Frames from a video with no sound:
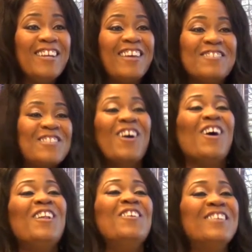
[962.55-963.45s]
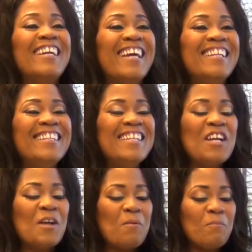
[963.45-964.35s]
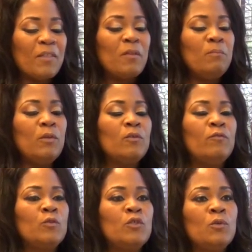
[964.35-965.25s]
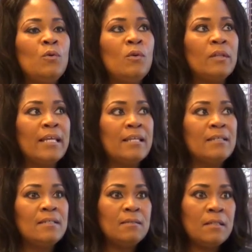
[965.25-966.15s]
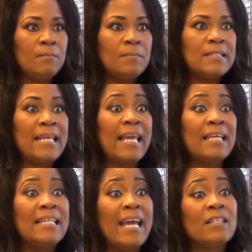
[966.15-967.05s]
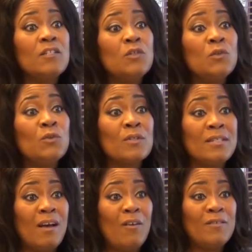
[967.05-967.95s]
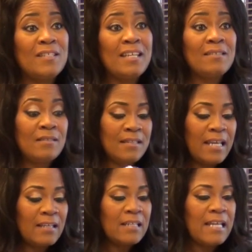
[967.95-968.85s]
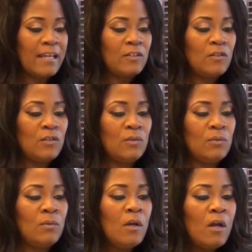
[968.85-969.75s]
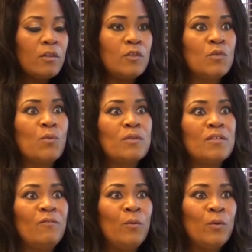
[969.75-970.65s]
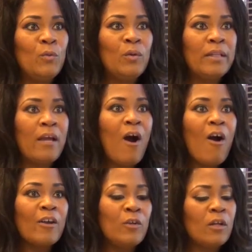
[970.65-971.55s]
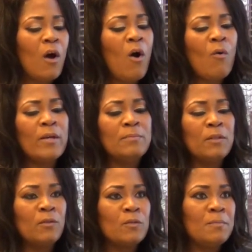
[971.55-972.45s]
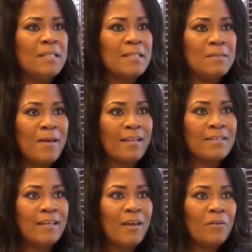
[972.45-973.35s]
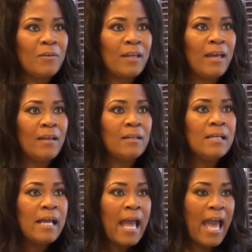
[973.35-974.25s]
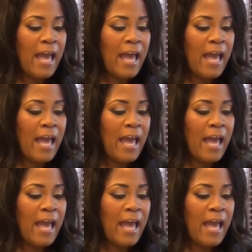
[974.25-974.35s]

You have to start all over again. But the beautiful tool is to stay connected to yourself, stay, mm-hmm. stay connected to the source of who you really are. You mm-hmm. can always put those pieces back together again mm-hmm.